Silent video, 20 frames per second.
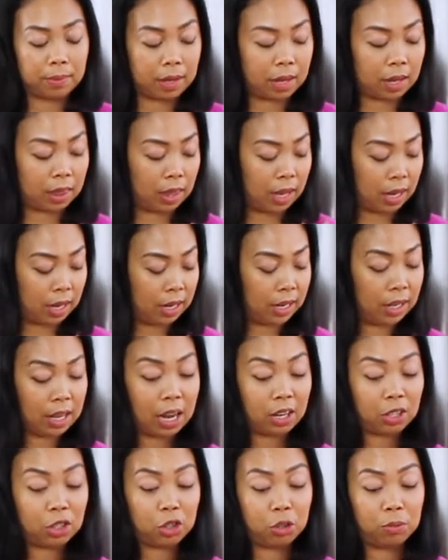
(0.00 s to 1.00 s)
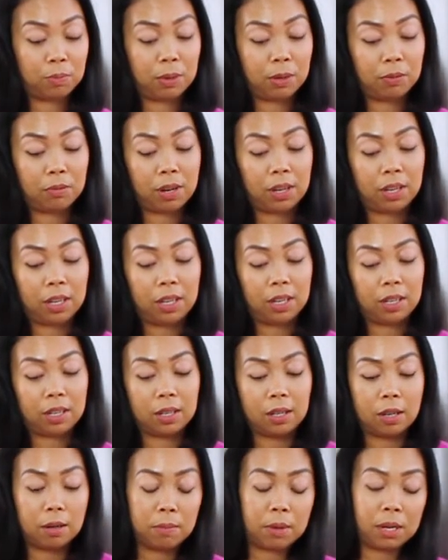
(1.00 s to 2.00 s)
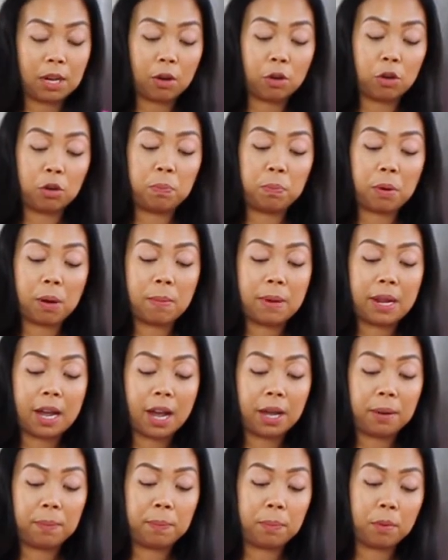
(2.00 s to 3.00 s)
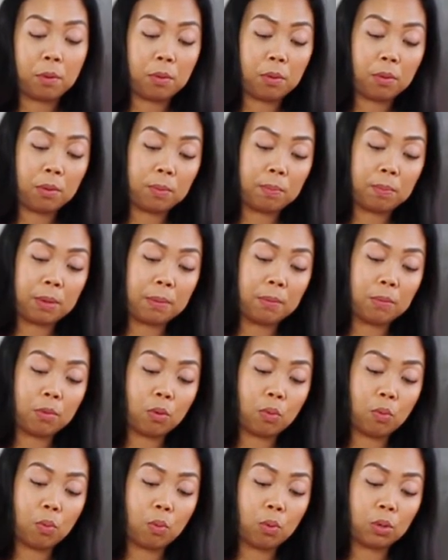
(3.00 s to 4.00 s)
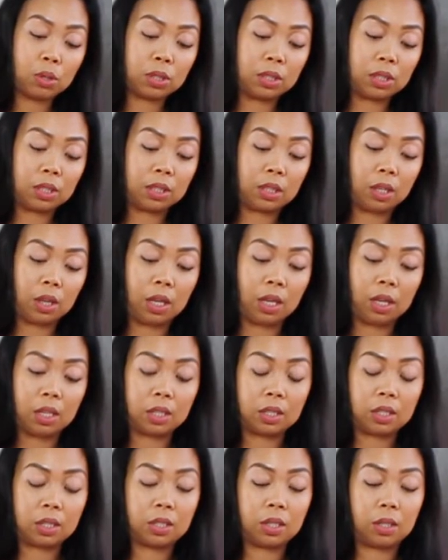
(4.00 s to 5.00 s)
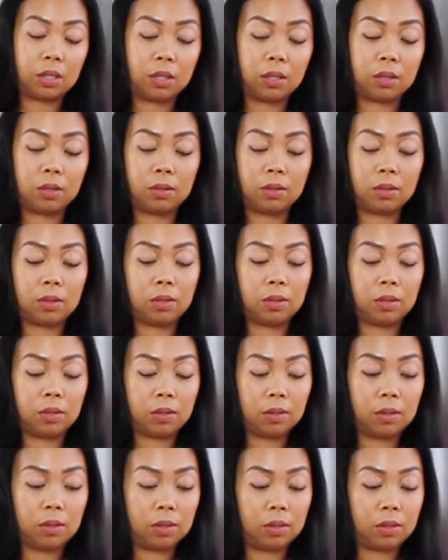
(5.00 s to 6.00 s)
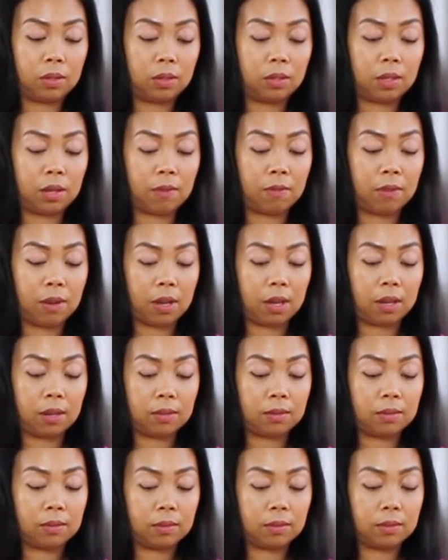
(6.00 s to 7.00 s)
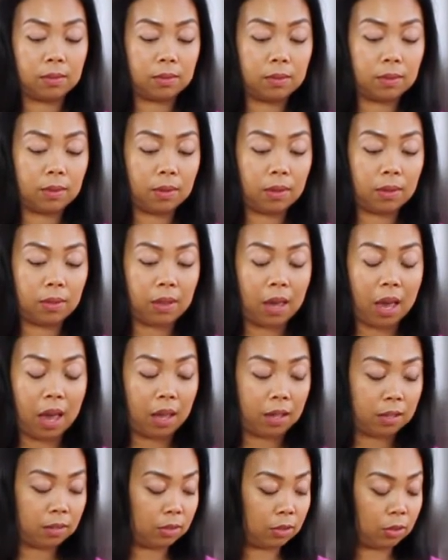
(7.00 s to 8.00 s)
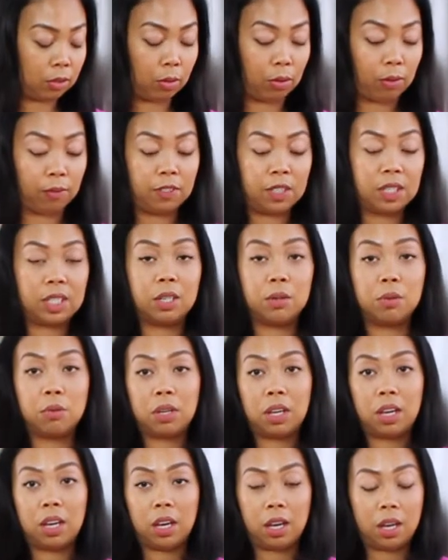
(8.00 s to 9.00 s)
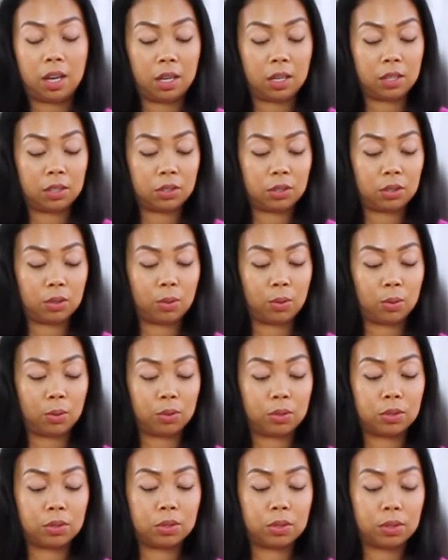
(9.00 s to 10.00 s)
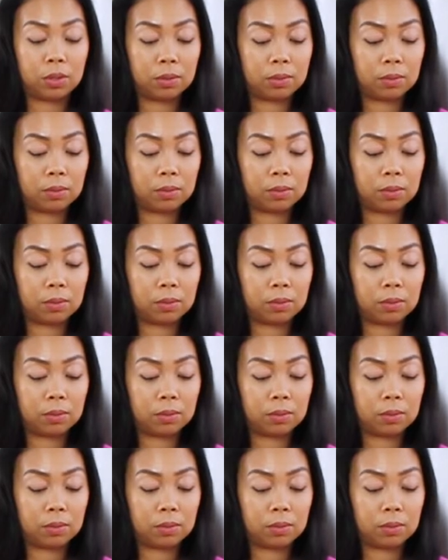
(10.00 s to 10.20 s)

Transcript: Then that should be ready. I mean, I could probably add a bit more water to this to give it that sort of silky sauce.